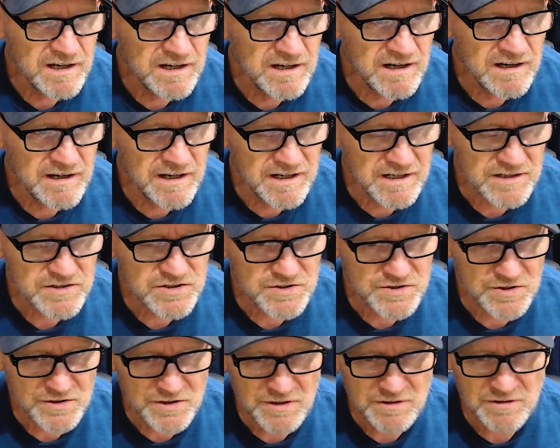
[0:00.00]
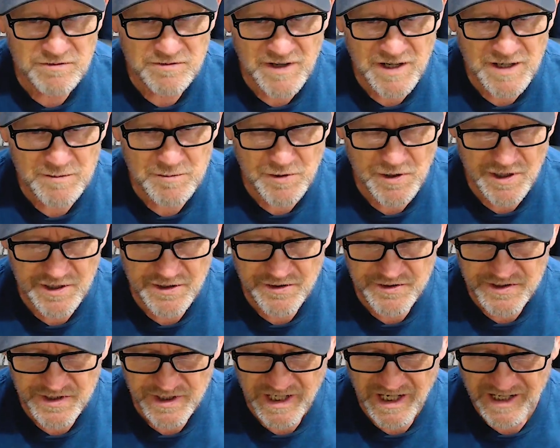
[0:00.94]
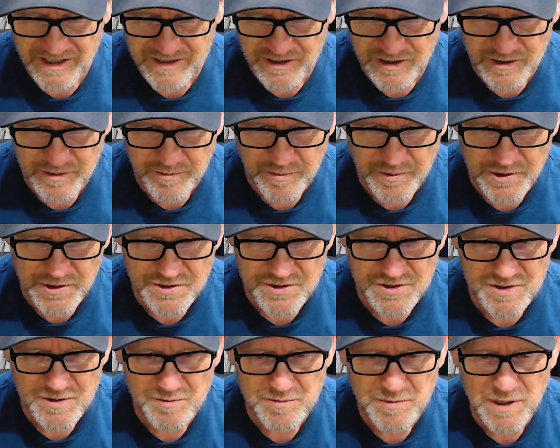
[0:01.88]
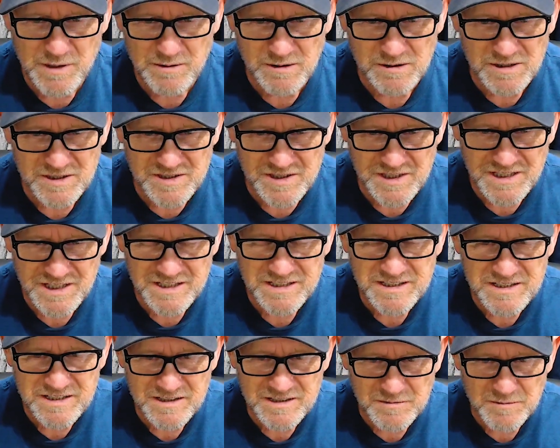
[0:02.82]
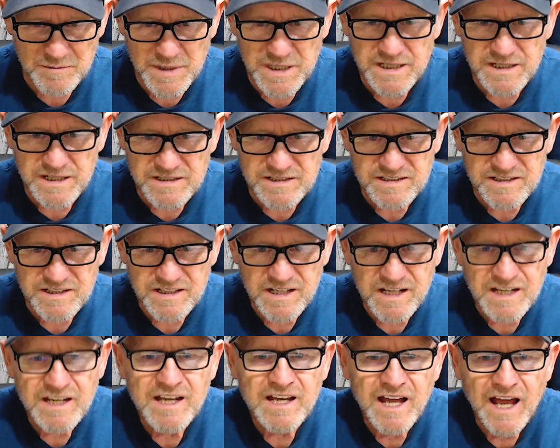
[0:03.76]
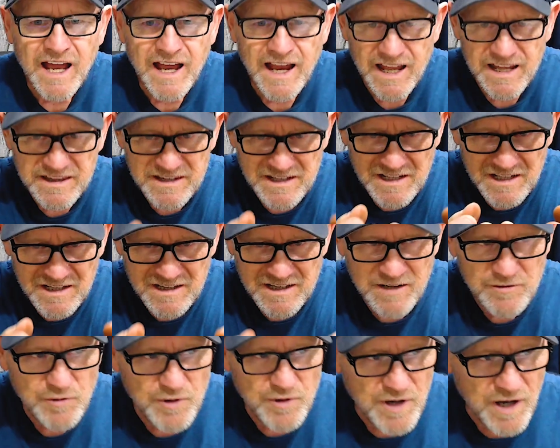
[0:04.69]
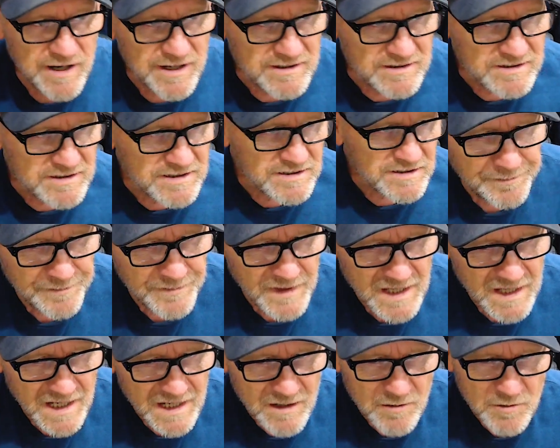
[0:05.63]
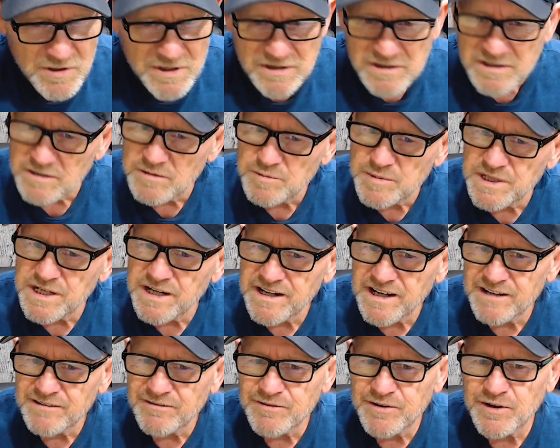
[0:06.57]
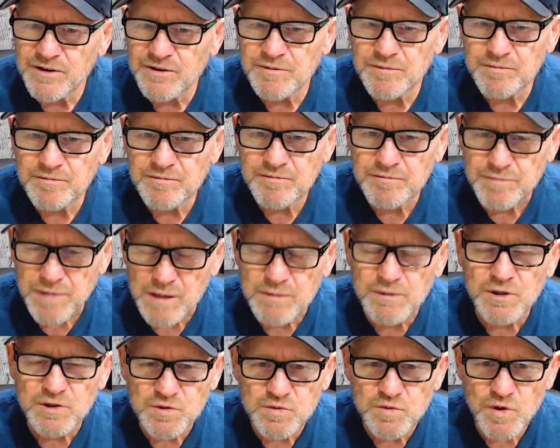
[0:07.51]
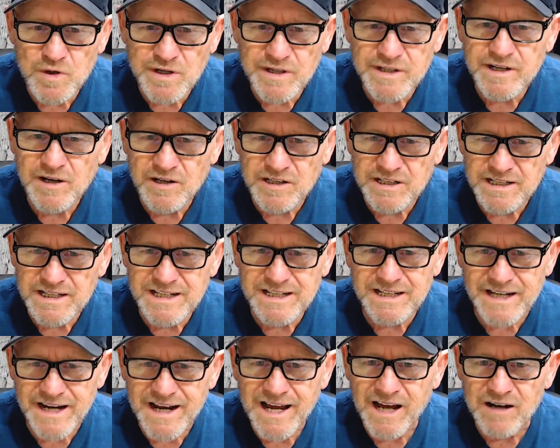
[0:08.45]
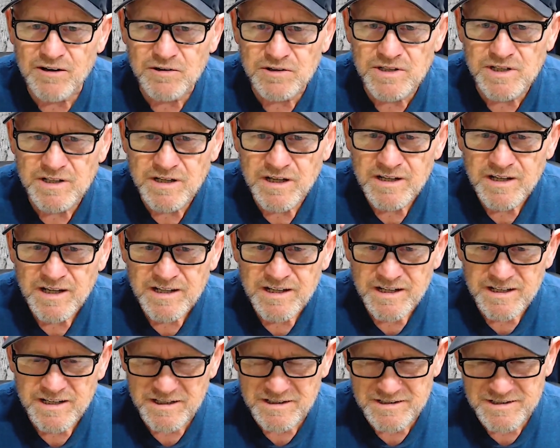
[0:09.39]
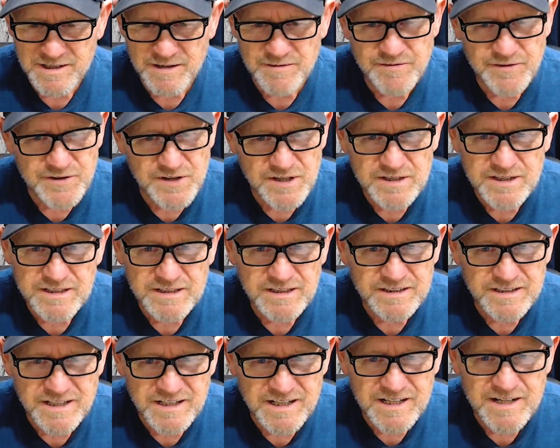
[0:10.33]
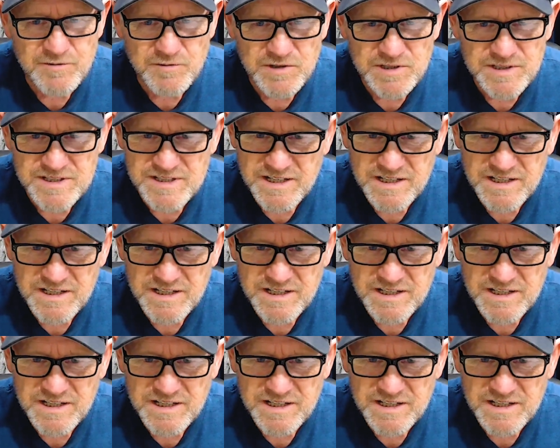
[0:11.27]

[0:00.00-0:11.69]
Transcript: External vibrators actually push the bubbles into the mix and then they rise. Yeah, with a little bit of effort, bubbles want to get out, except for the little teeny ones.